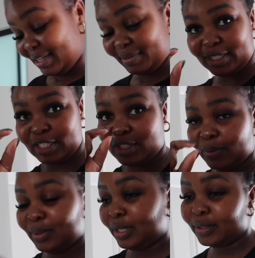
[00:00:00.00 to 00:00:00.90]

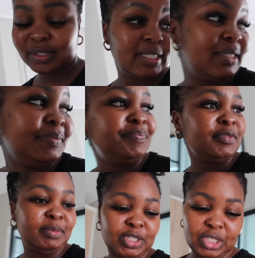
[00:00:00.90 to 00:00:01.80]
So close.
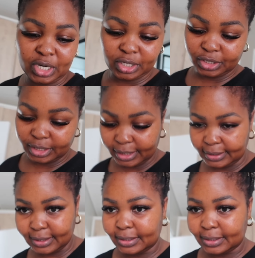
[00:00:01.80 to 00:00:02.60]
Let me charge this.